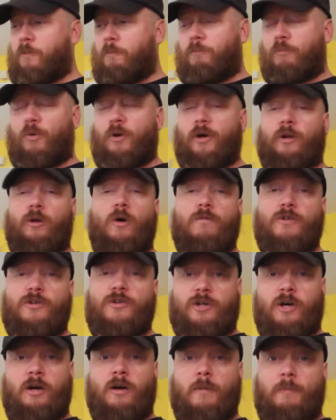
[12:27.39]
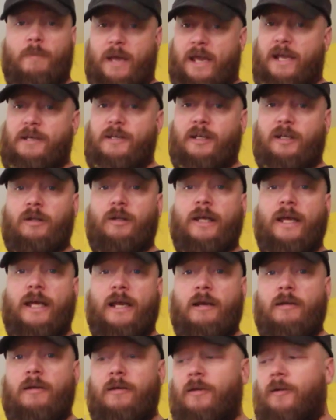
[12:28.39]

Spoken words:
Boilovers are a pain to clean